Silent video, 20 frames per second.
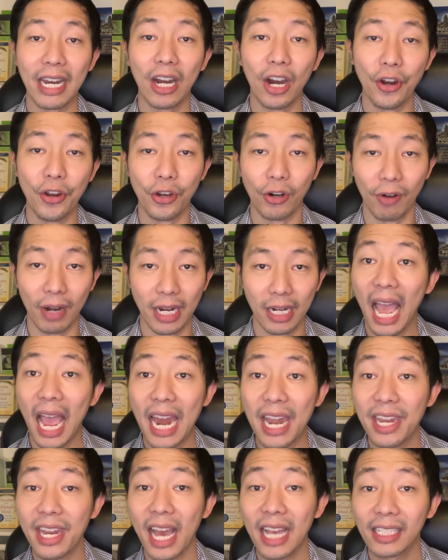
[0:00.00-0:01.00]
under it.
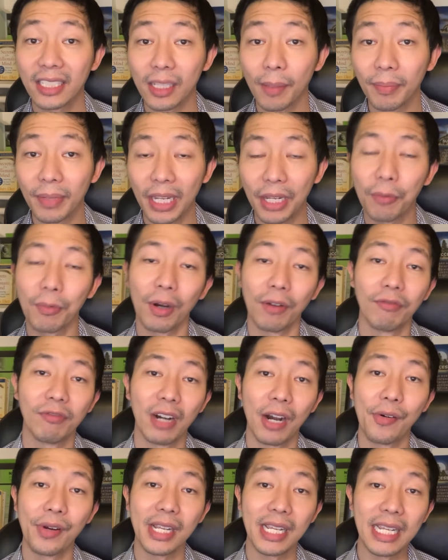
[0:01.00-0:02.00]
And that's something we're
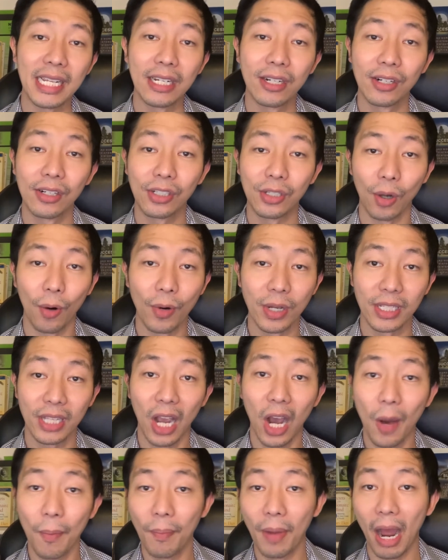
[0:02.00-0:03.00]
very eager to always
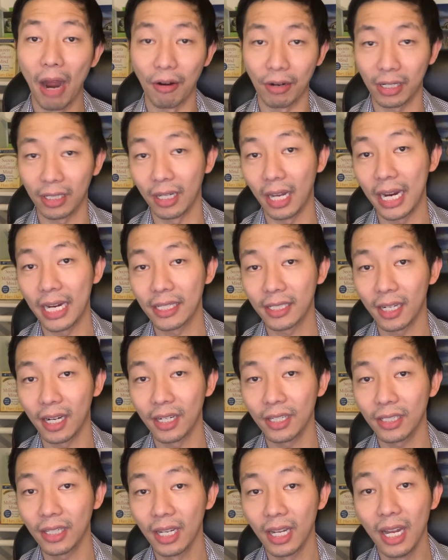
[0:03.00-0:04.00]
help our clients
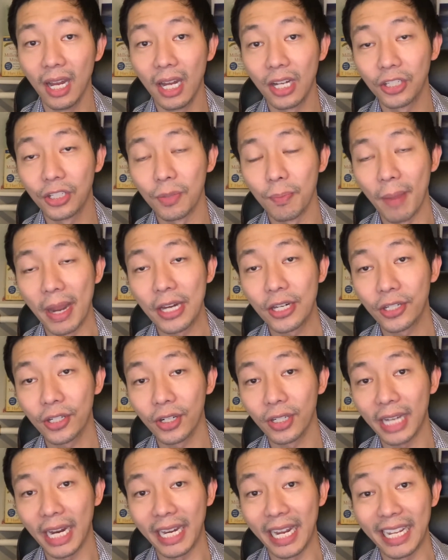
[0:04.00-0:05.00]
on, to make sure
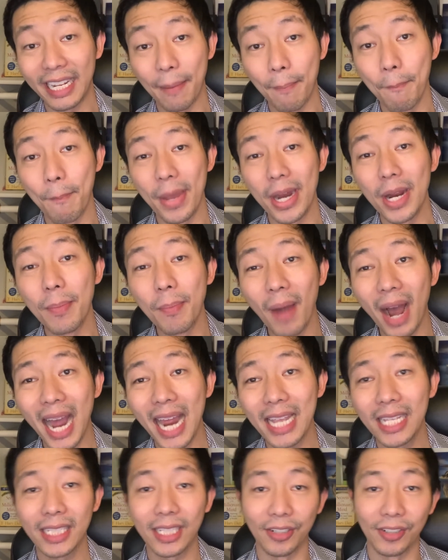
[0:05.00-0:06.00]
that they can
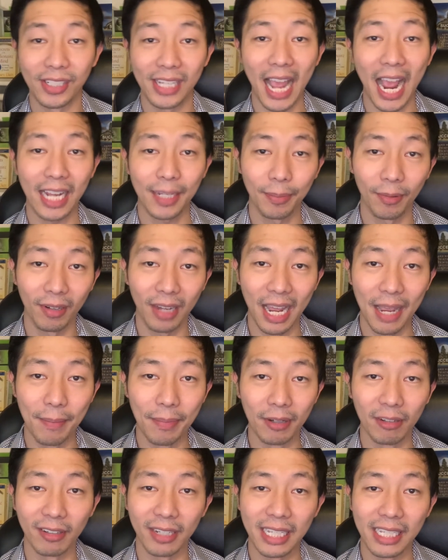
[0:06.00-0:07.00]
minimize their taxable
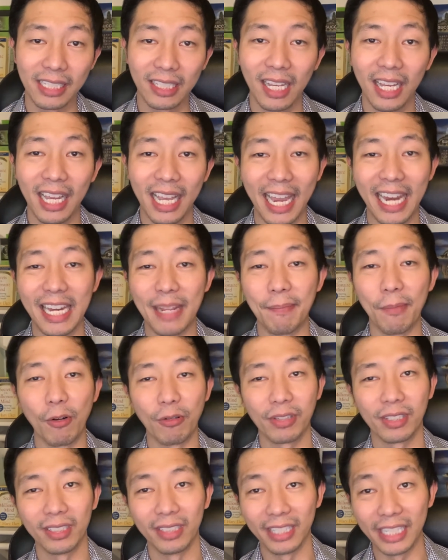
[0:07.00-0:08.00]
liabilities in the
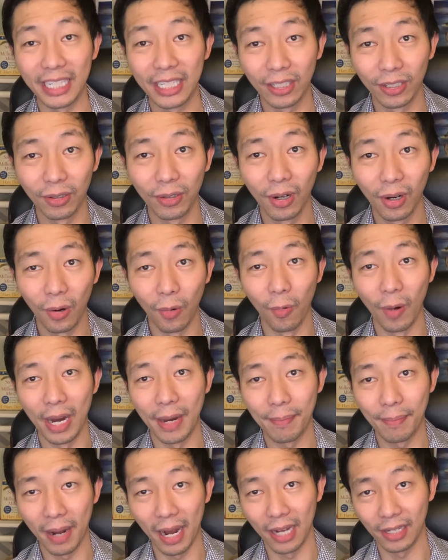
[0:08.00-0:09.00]
most legal way
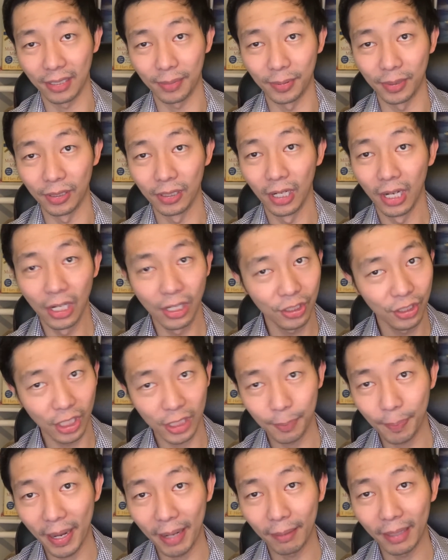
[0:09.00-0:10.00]
possible,
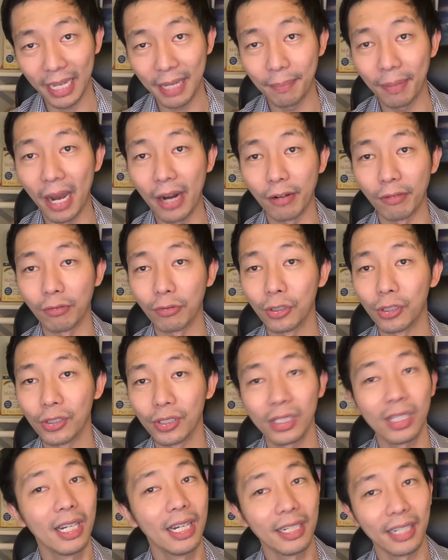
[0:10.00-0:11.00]
just playing by the rules
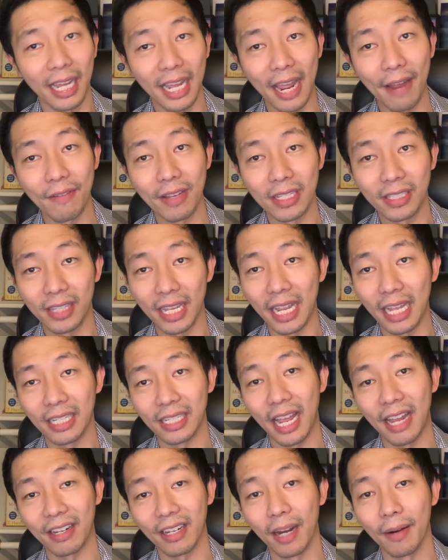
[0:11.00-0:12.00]
that every state has
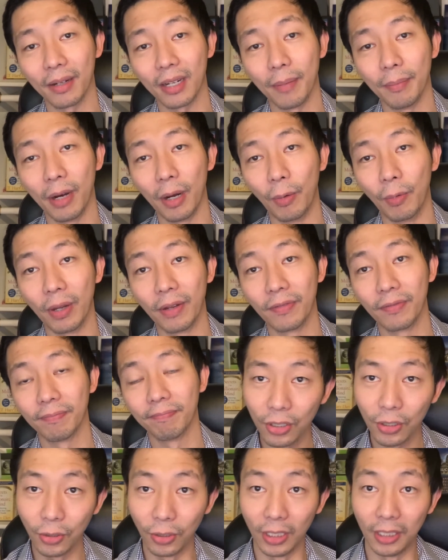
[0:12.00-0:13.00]
come up with.
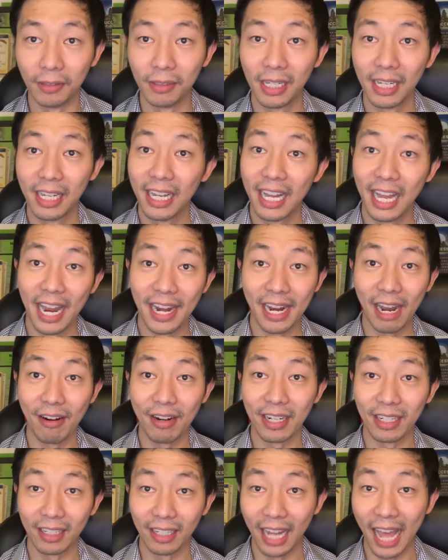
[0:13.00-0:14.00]
Cool. Now,
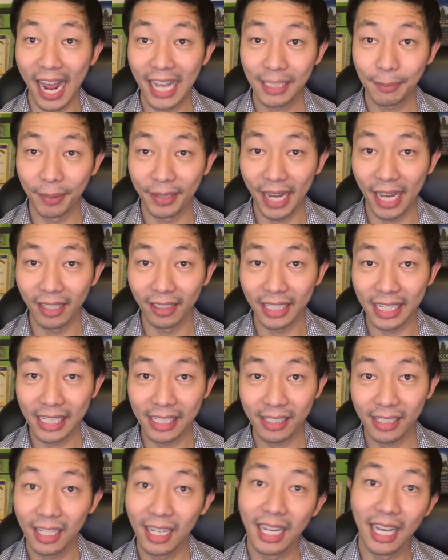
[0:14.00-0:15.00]
last but not
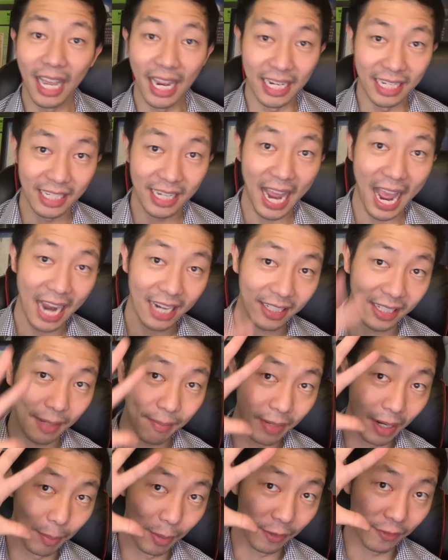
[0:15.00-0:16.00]
least, and tax tip
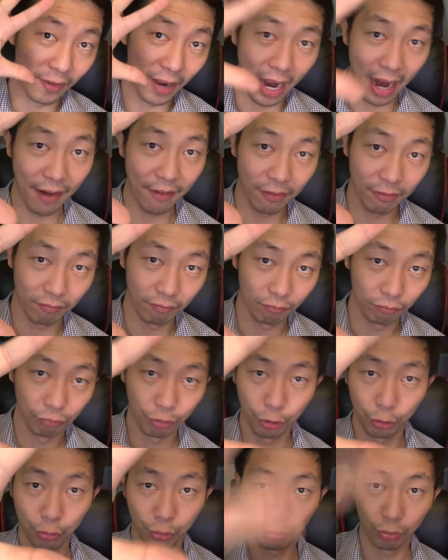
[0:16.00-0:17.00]
number 5,
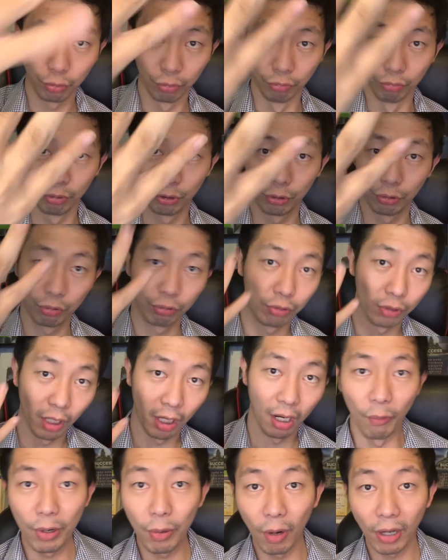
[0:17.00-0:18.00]

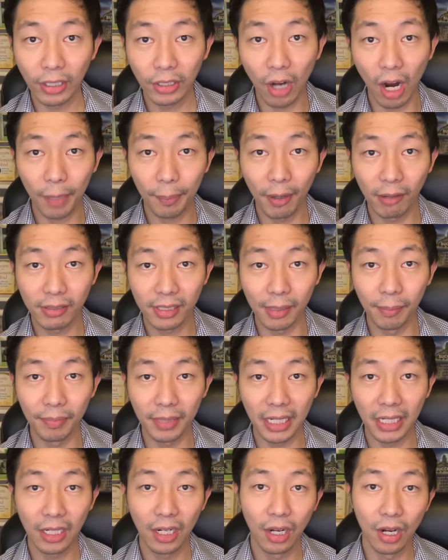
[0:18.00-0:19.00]
we want to talk about
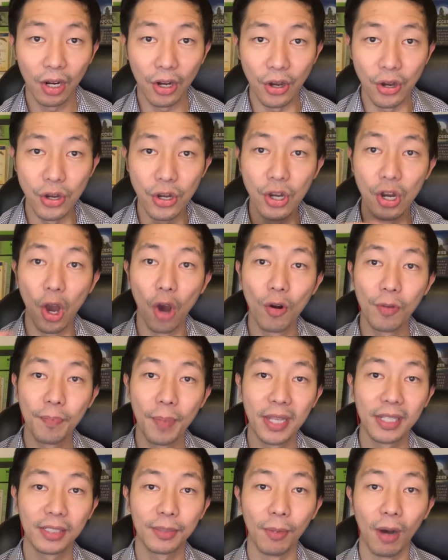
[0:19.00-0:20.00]
something no
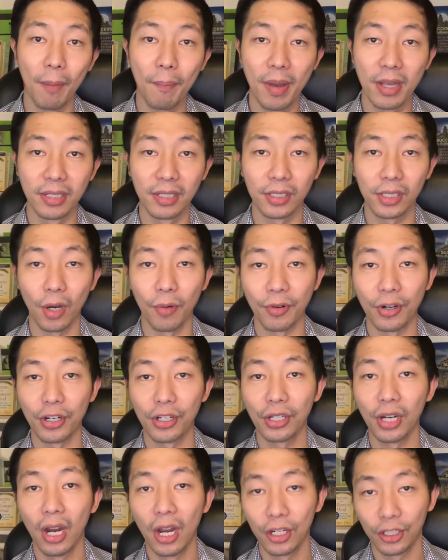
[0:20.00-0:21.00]
small business
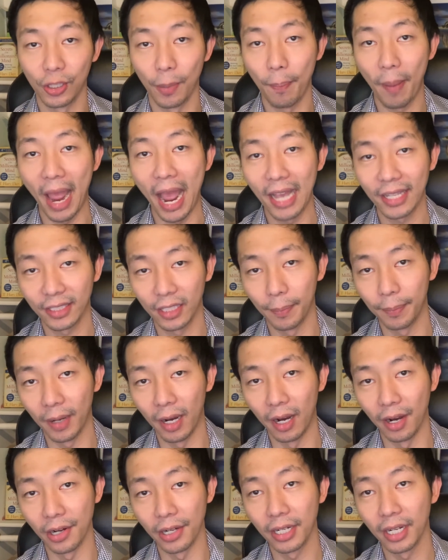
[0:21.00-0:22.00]
owners should pass up
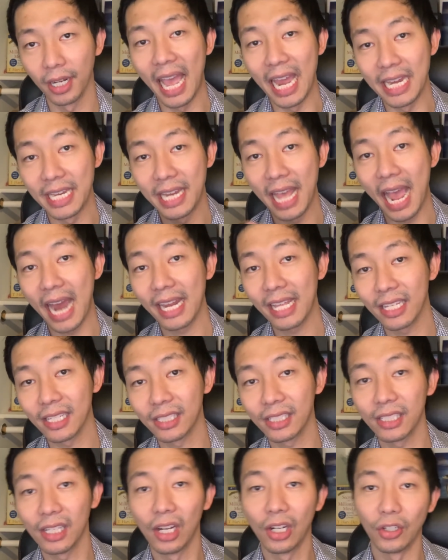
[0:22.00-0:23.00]
on, and that
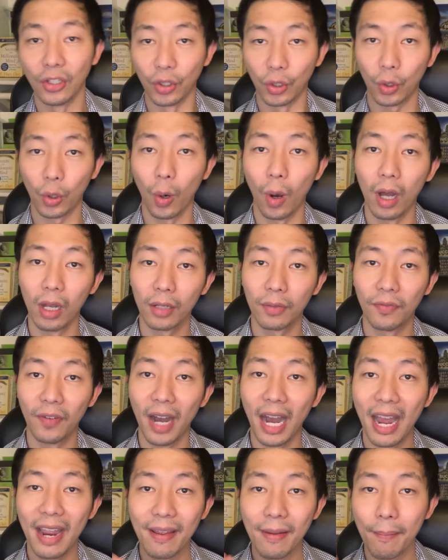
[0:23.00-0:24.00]
is the
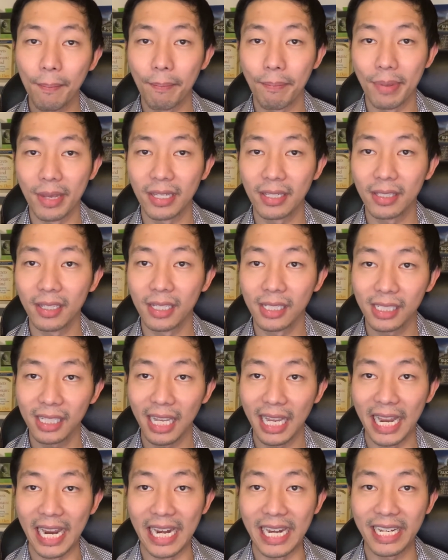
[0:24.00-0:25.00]
qualified business
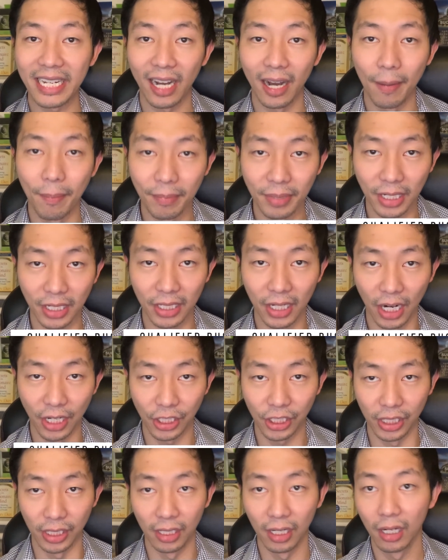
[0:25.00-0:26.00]
income
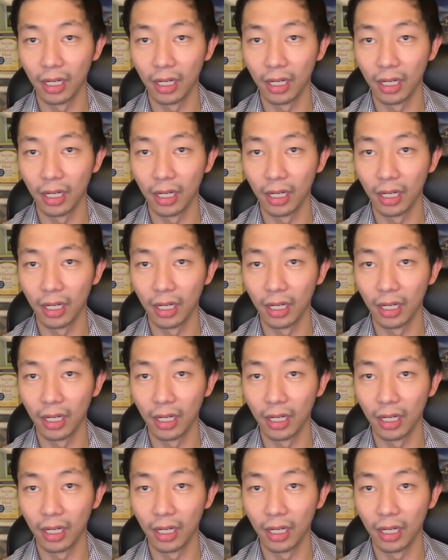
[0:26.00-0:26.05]
deduction,